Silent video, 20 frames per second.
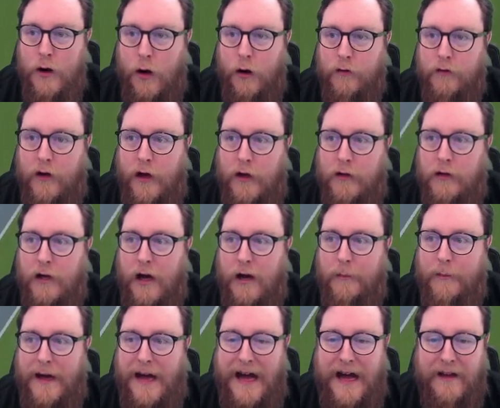not turned
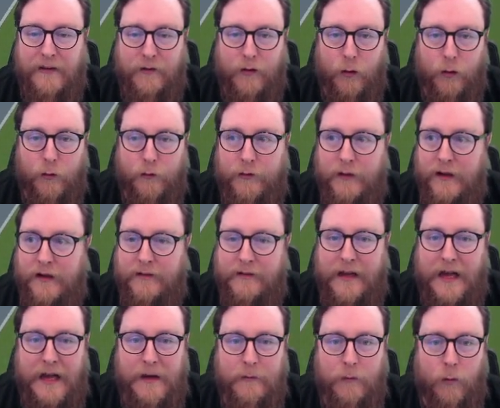up at all for this
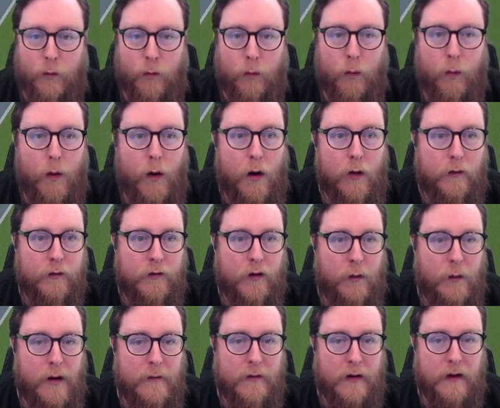game
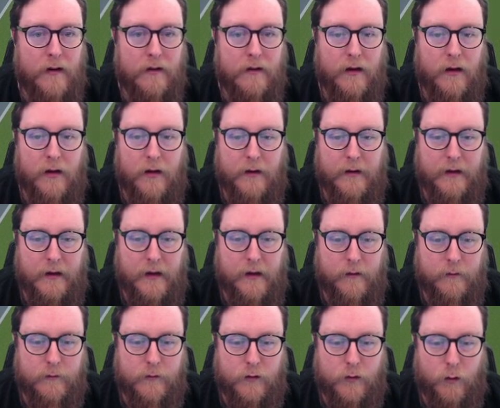whatsoever. Oh, they're
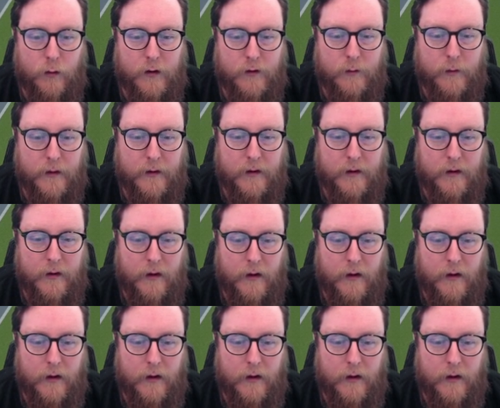going to score this one.